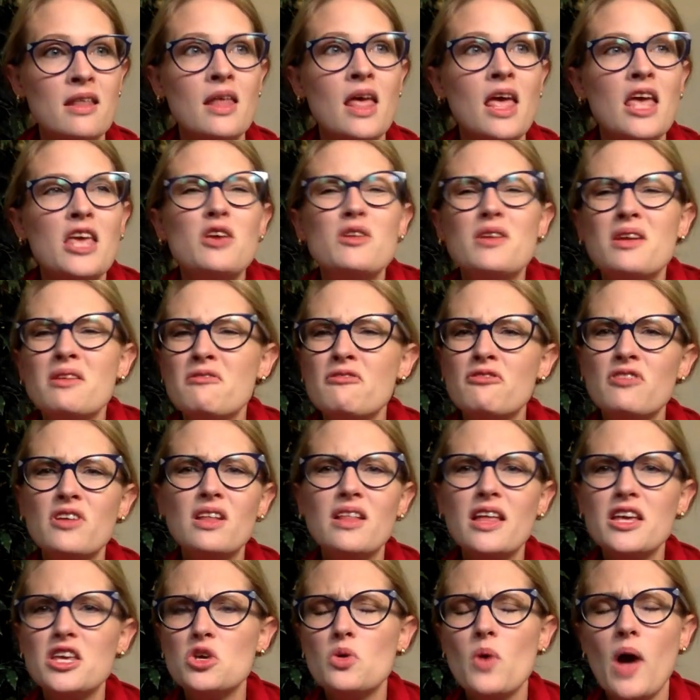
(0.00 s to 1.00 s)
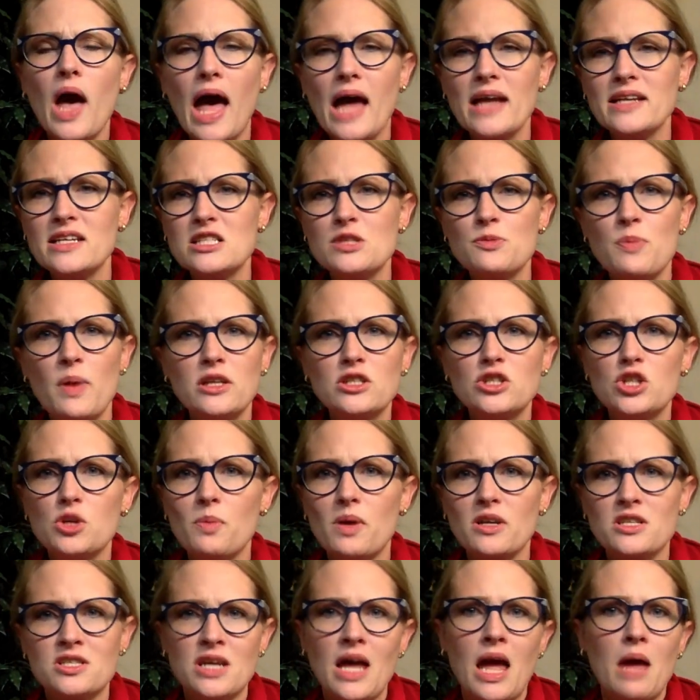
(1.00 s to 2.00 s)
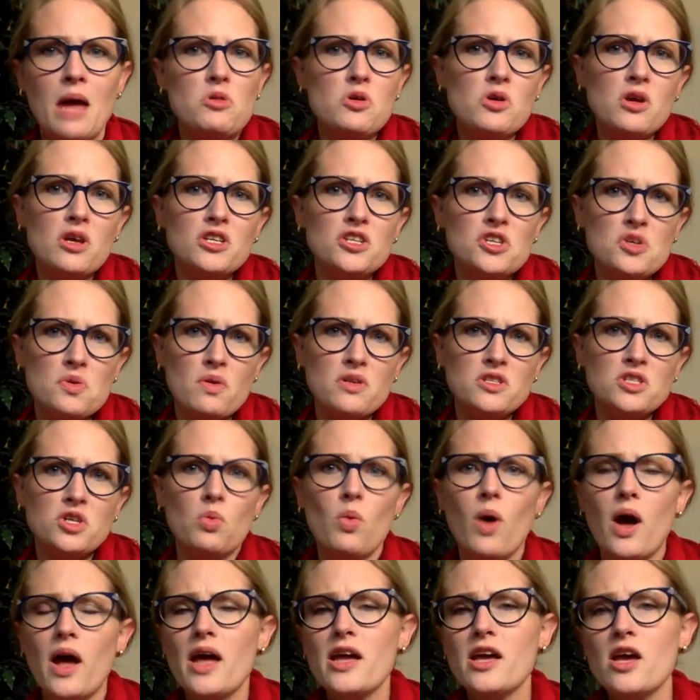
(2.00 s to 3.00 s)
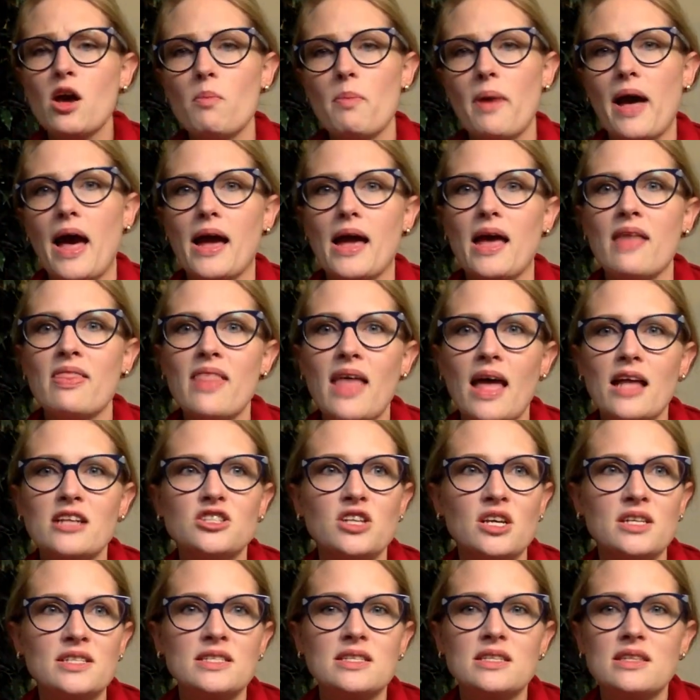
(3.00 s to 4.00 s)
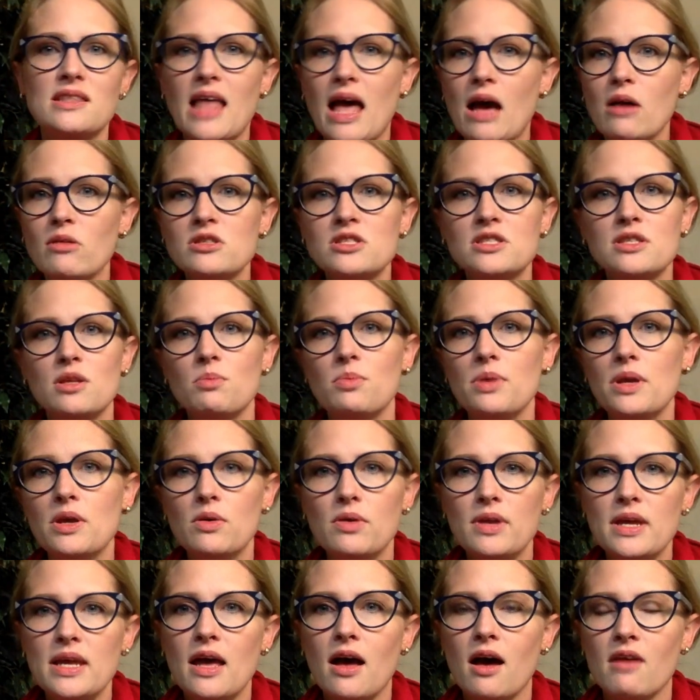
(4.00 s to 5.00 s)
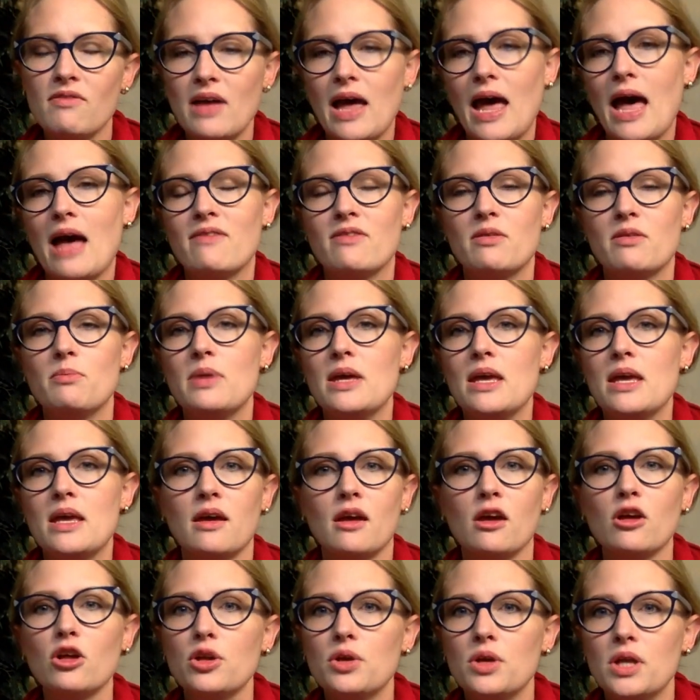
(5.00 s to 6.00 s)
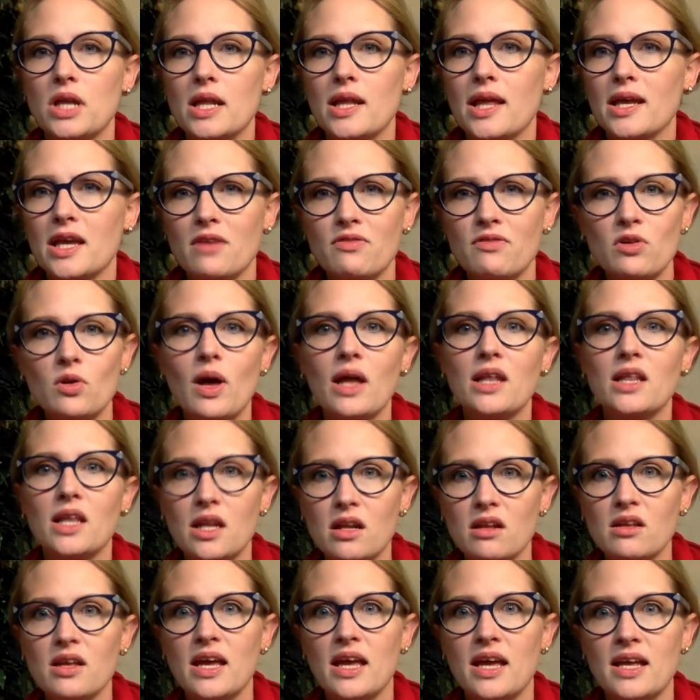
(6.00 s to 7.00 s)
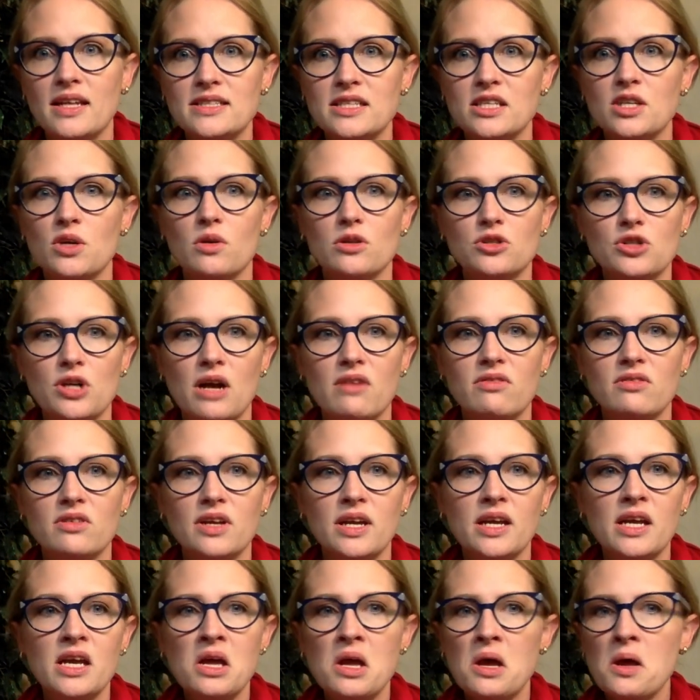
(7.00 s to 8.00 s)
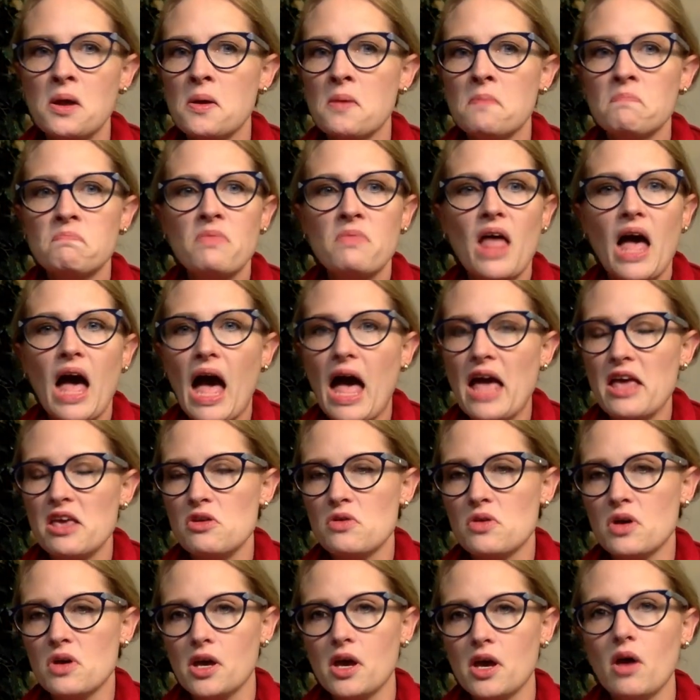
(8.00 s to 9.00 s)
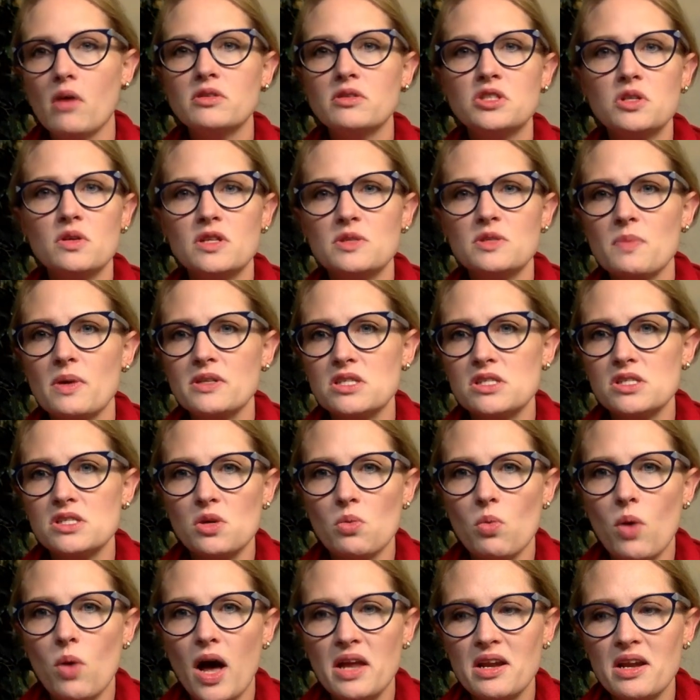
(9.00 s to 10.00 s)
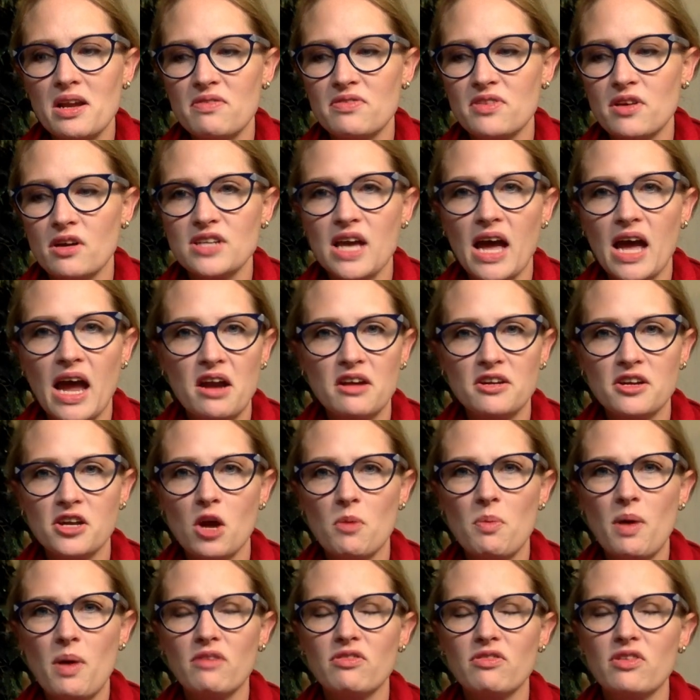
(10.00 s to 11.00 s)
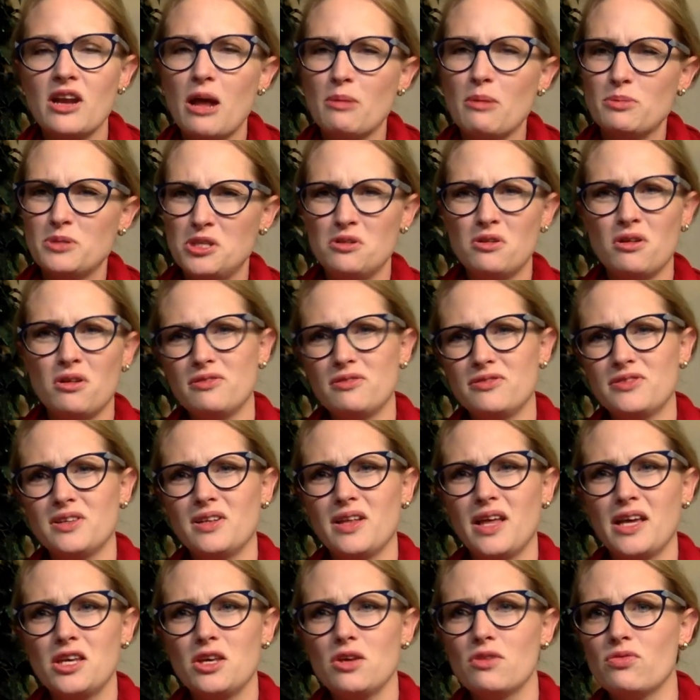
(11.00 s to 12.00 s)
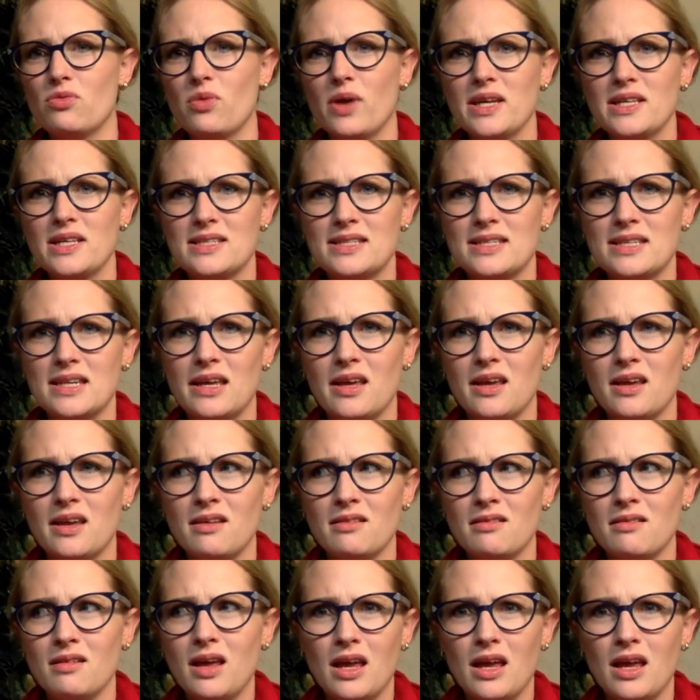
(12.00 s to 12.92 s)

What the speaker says: didn't feel like you had to spend too much time. You could do what you want and go back. And that was the beauty of it being included. Like if you had little kids and you were traveling, you can go and do as much as you want. If they're tired to go back for naps, you don't feel like you've wasted